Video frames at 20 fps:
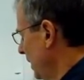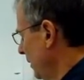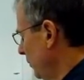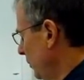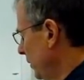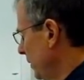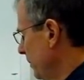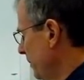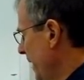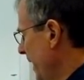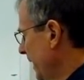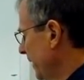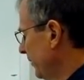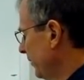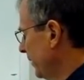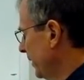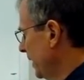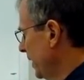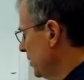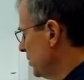With a
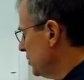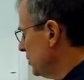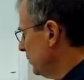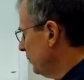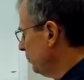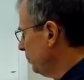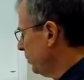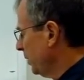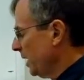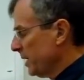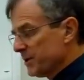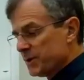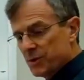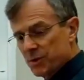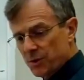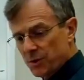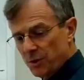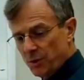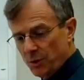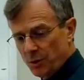magnification of plus
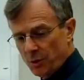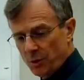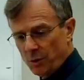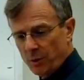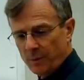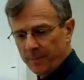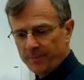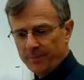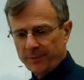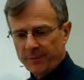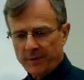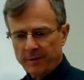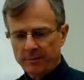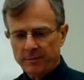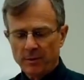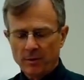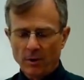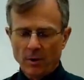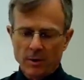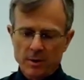2, if
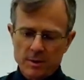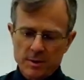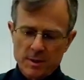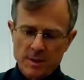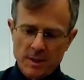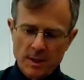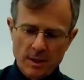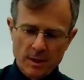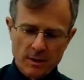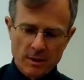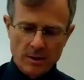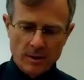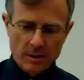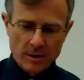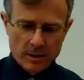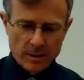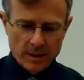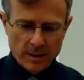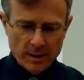you noticed here,